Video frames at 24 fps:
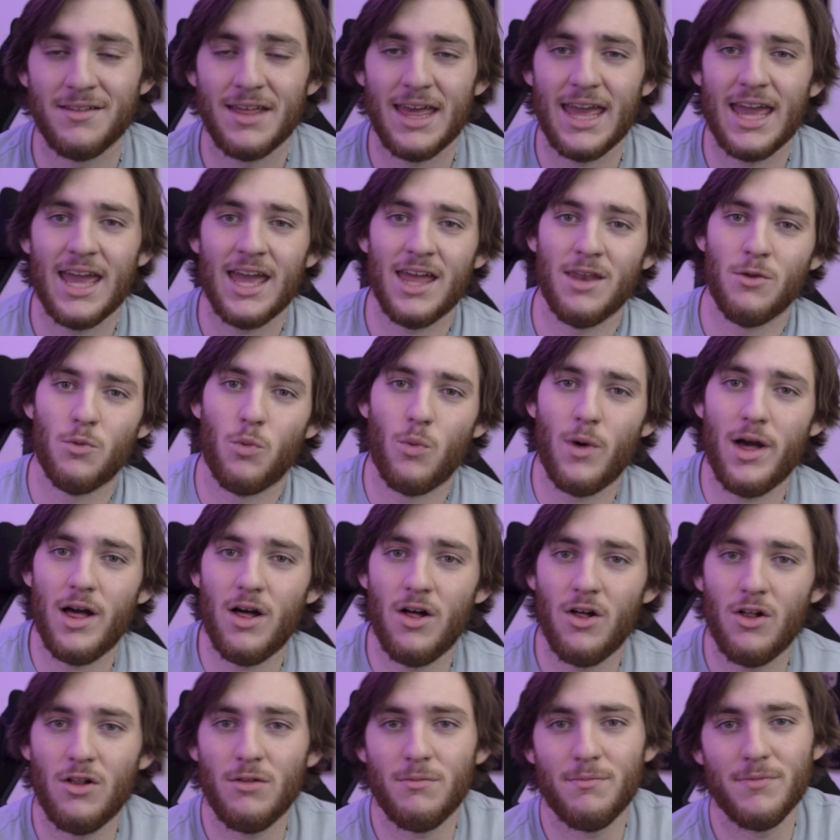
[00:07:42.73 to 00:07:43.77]
and
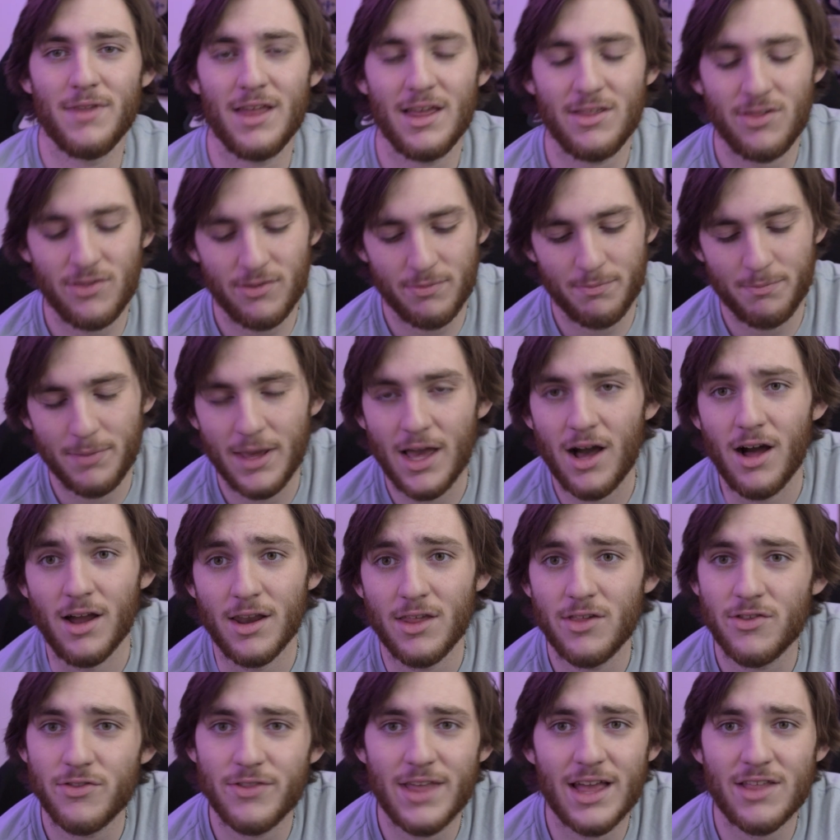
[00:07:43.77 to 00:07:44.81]
well, let's be
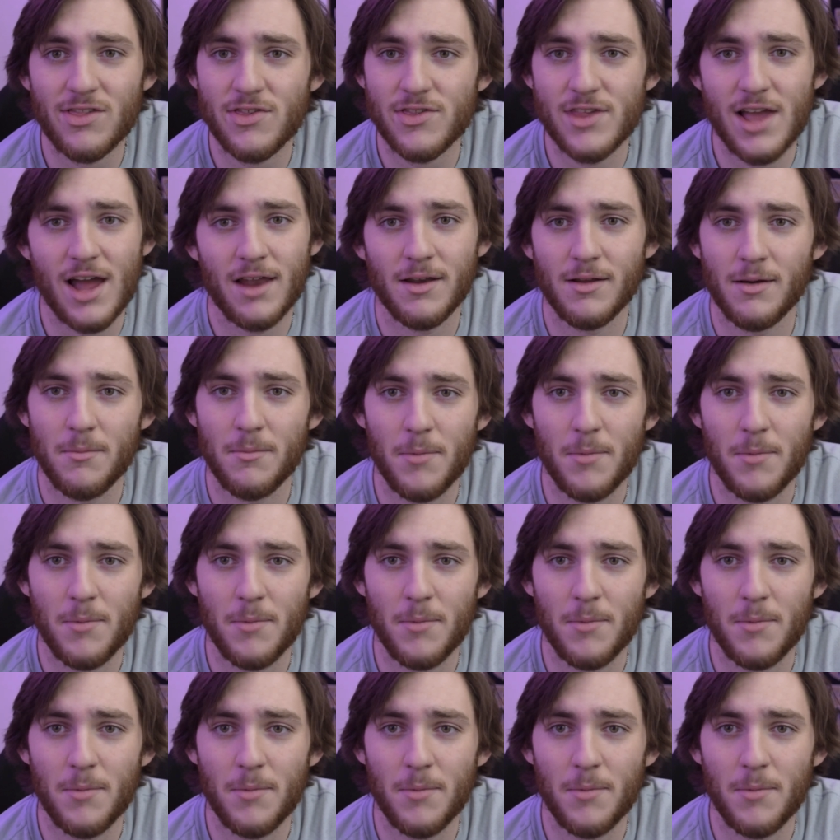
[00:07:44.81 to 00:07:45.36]
honest, that's not a